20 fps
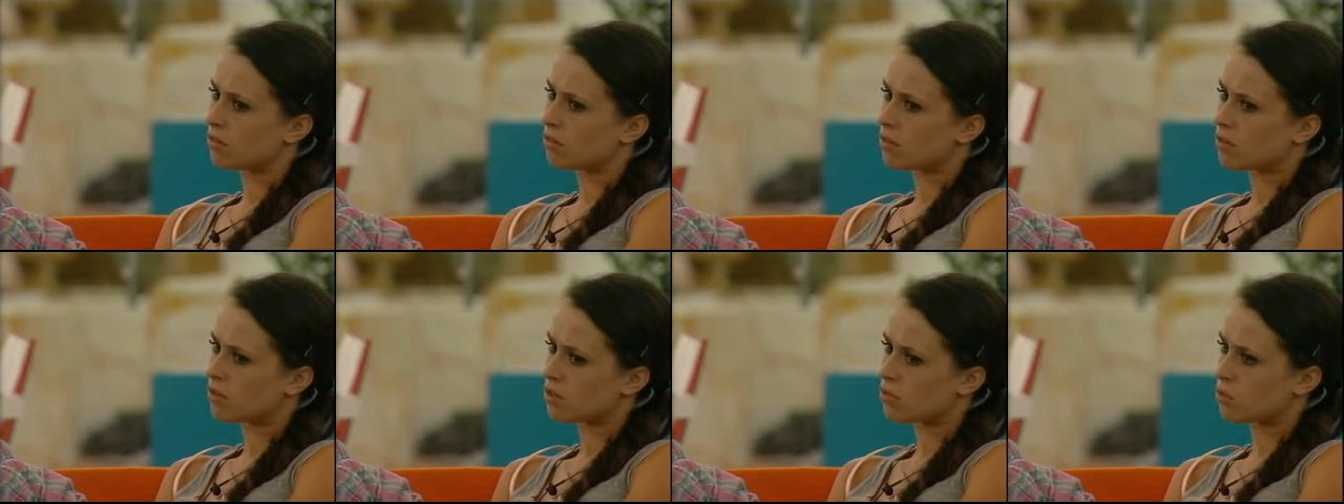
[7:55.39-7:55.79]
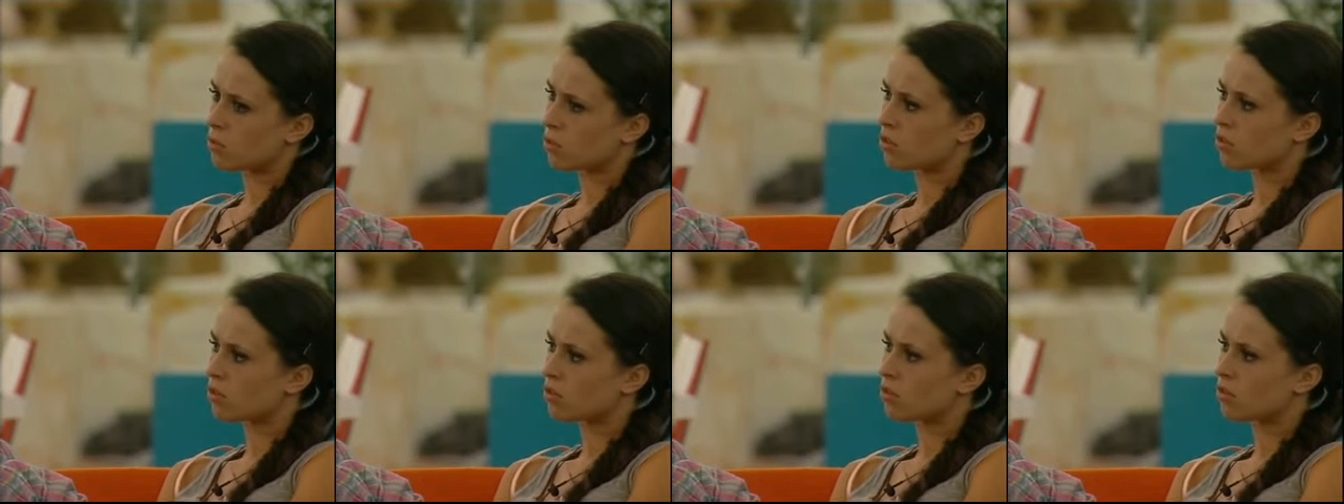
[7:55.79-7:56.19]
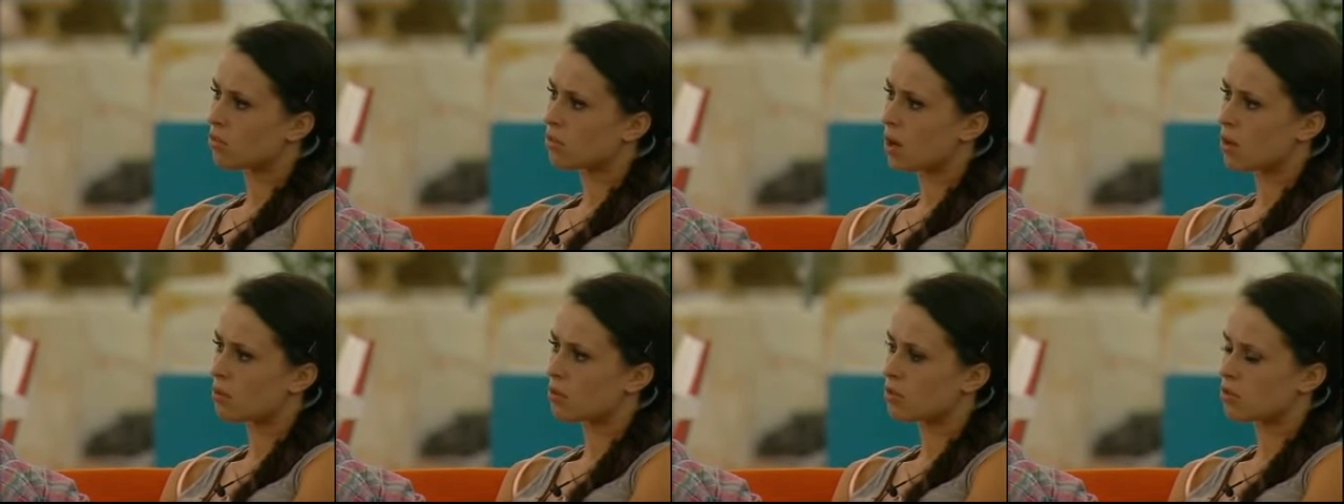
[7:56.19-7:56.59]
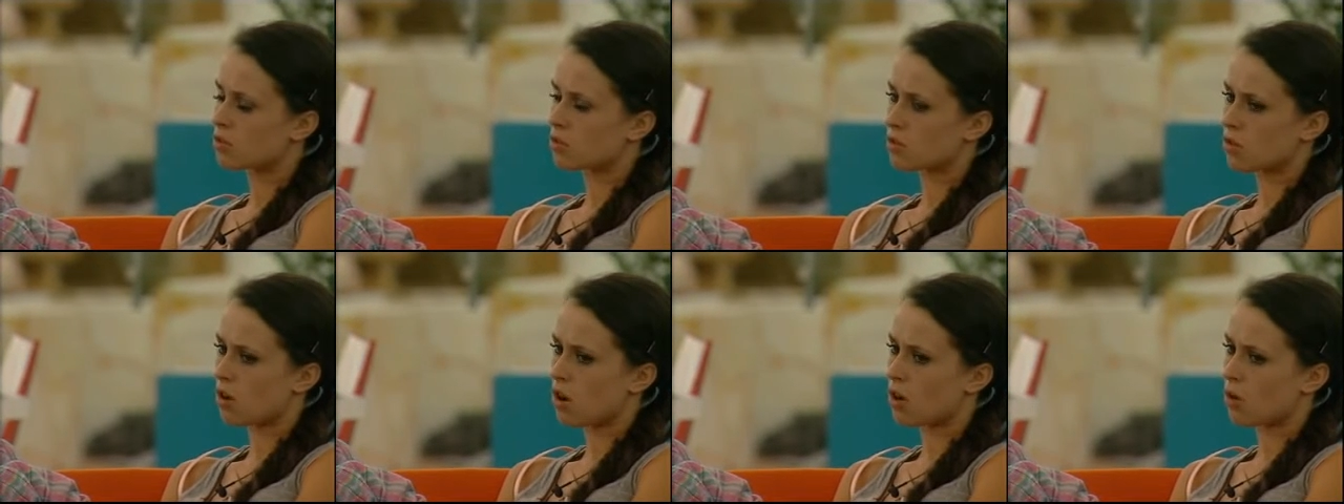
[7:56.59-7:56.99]
They just wouldn't. Why would they
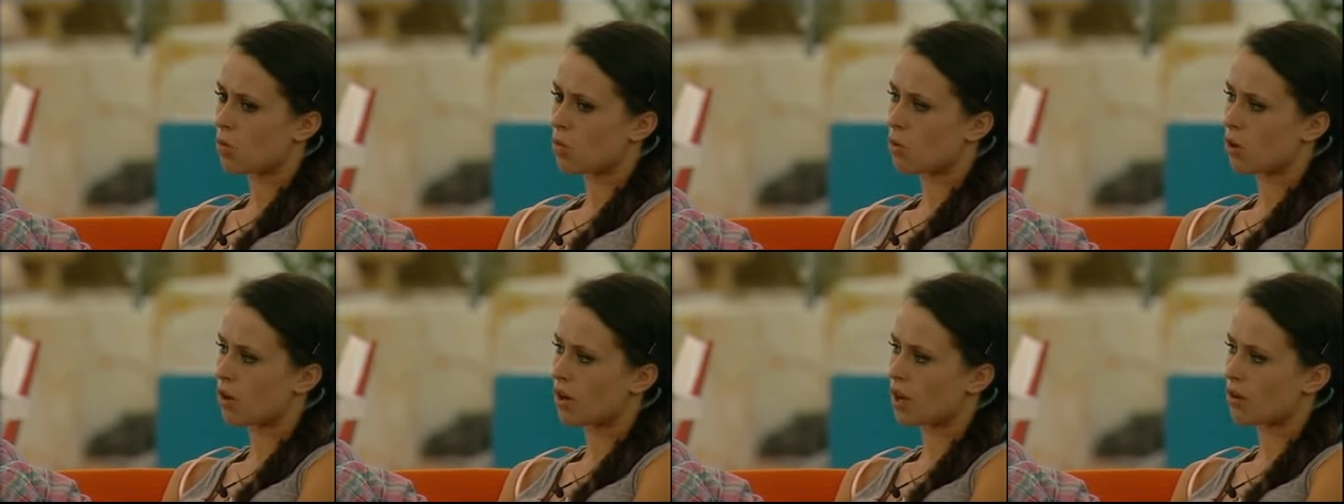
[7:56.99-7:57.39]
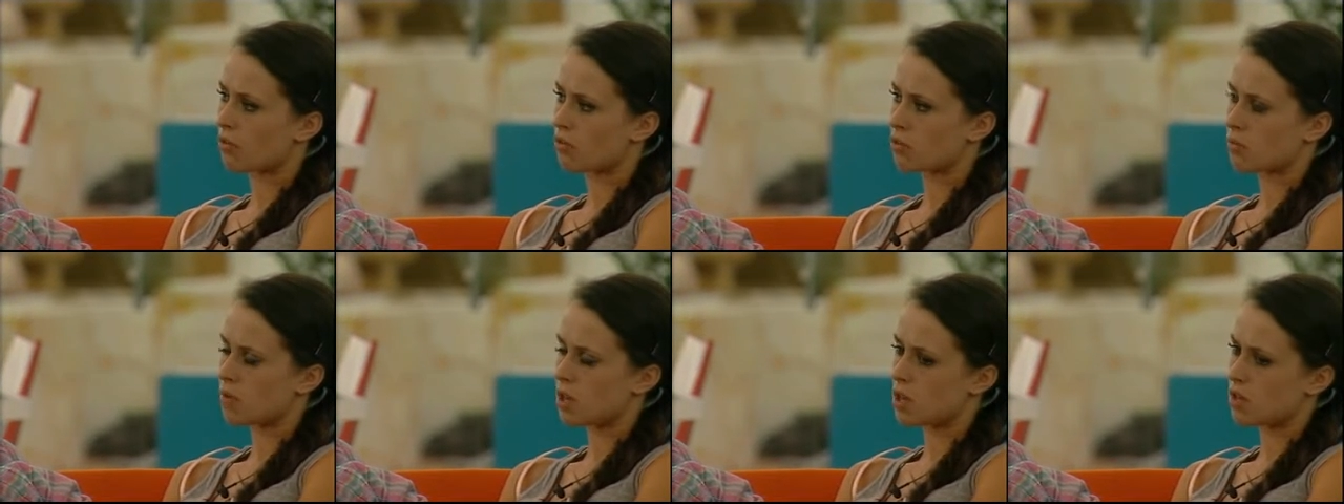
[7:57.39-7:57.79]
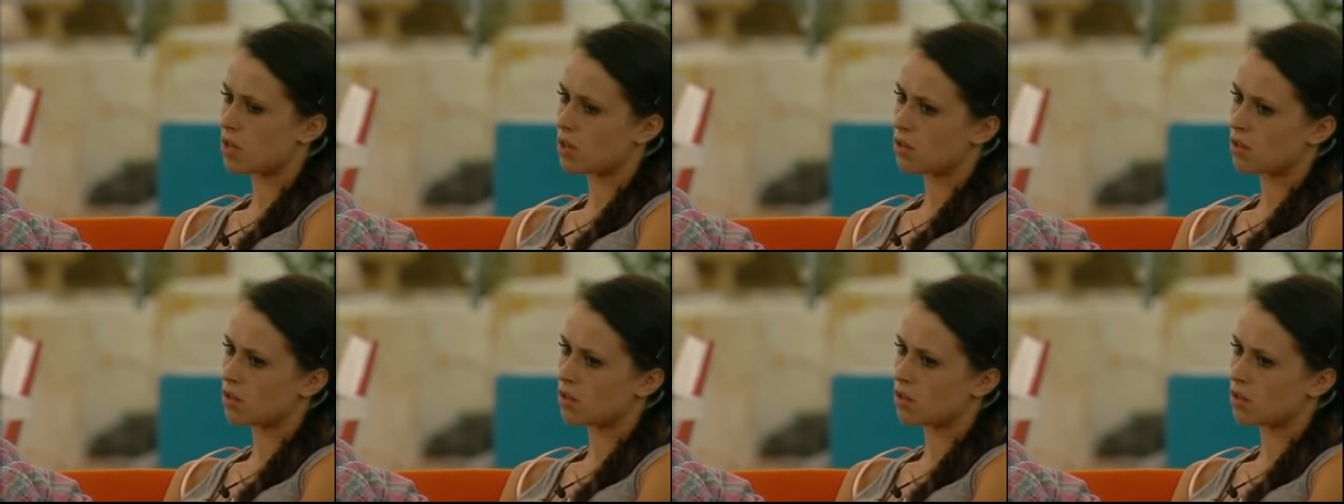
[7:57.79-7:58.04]
just target one housemate?